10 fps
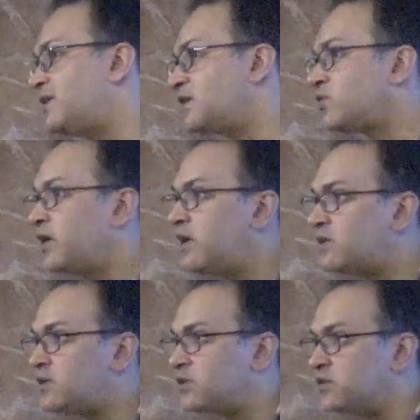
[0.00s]
he has already done
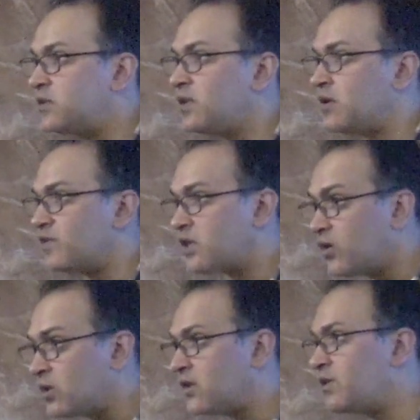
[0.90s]
the surgery
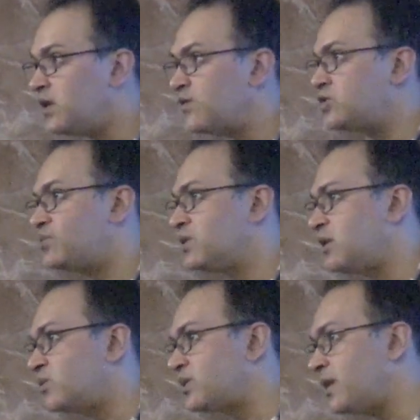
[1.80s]
without giving neoadjuvant
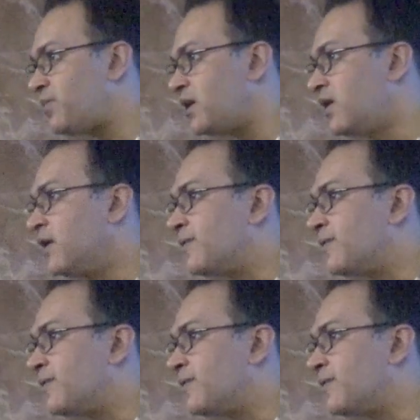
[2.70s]
chemotherapy,